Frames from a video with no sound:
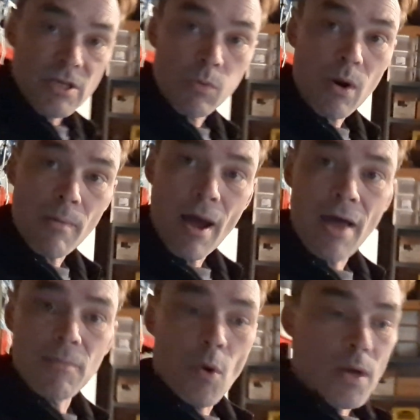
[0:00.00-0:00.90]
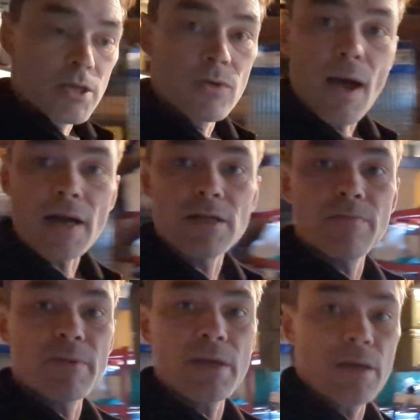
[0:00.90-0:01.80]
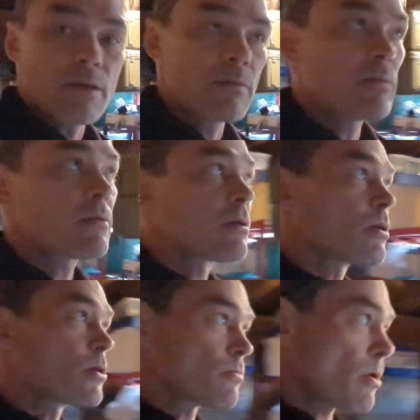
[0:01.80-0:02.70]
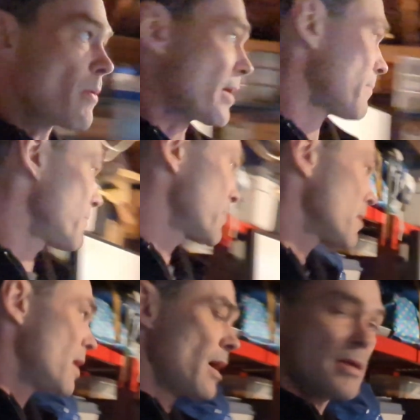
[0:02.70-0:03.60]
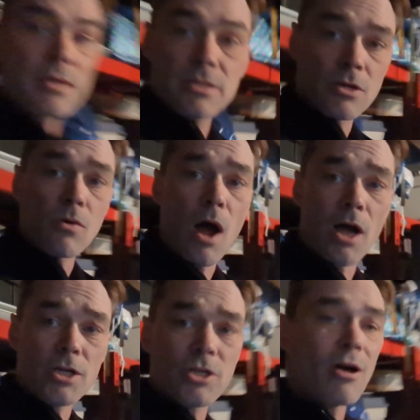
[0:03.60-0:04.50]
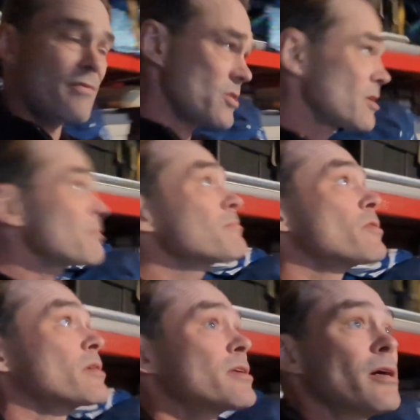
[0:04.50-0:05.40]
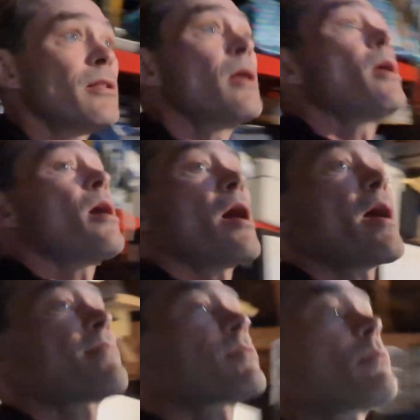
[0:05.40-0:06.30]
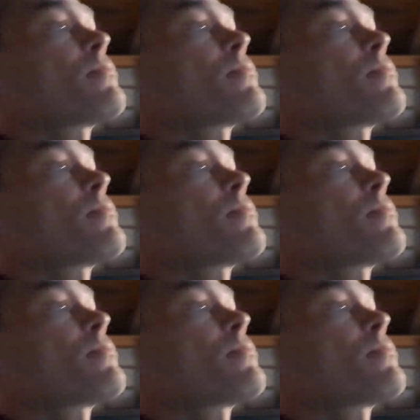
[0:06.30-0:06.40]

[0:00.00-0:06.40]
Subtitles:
is where I'm going to actually be growing. It's a garage, obviously, you can tell. I have to go